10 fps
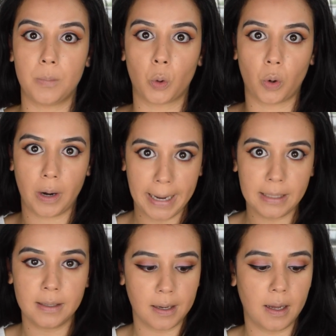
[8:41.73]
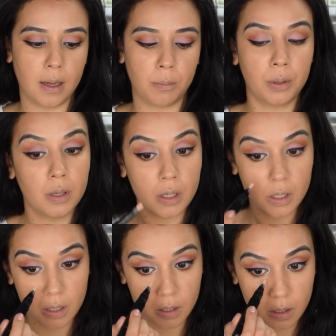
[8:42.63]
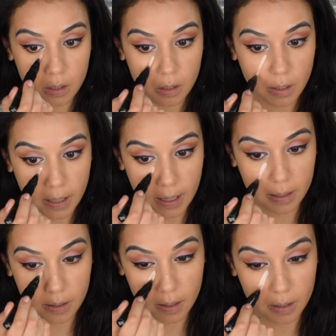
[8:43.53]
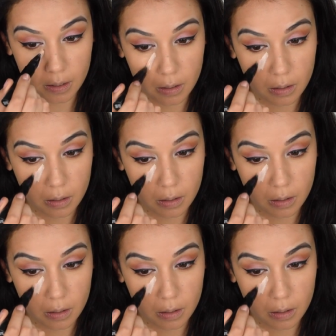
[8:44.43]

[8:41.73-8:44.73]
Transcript: brighten up at night.